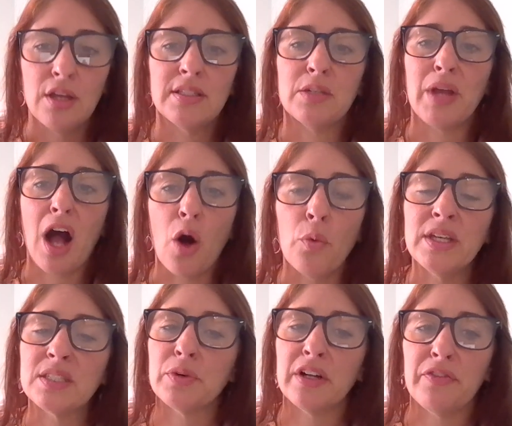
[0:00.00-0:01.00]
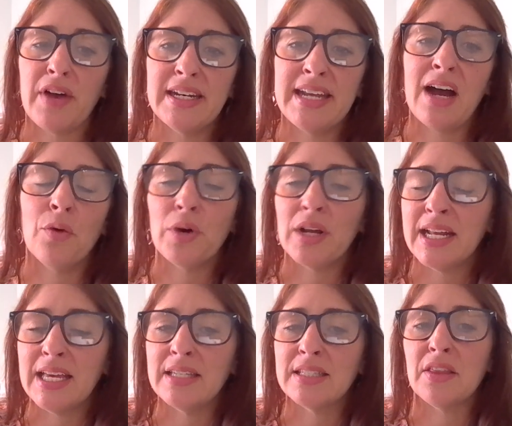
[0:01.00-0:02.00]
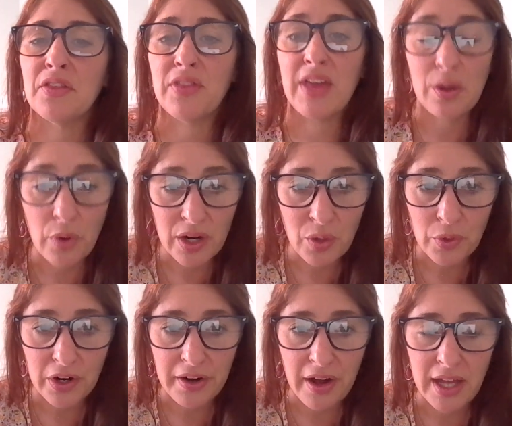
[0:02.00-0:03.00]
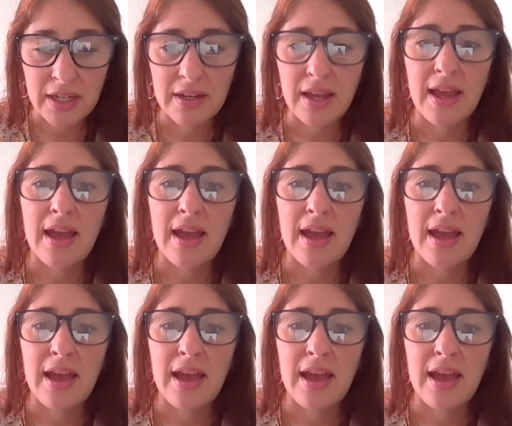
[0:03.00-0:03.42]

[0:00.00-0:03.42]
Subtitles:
So we always want to find out what it is they want to work on,